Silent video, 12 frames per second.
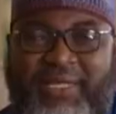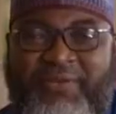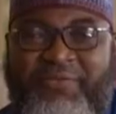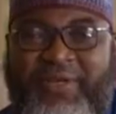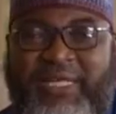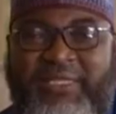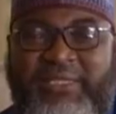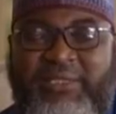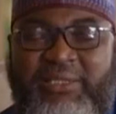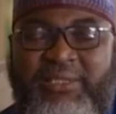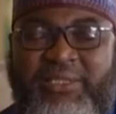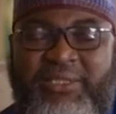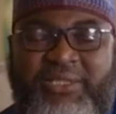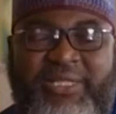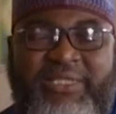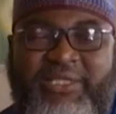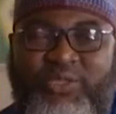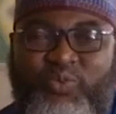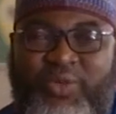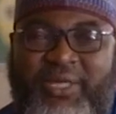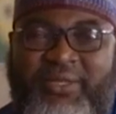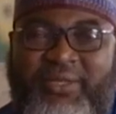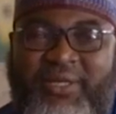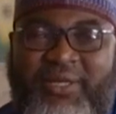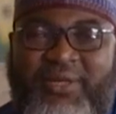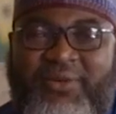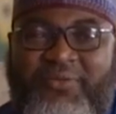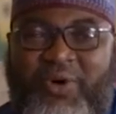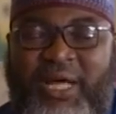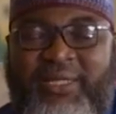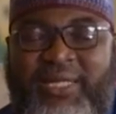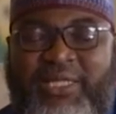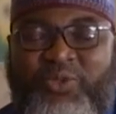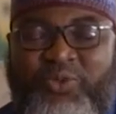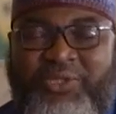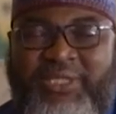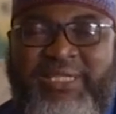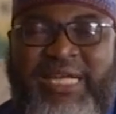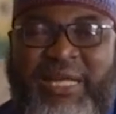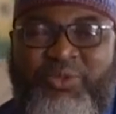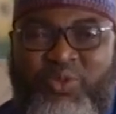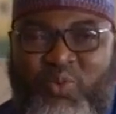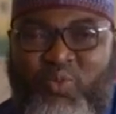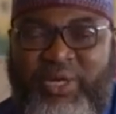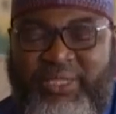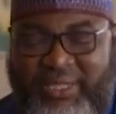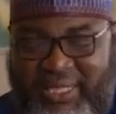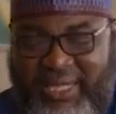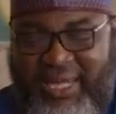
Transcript: a very interesting way for Allah to describe someone.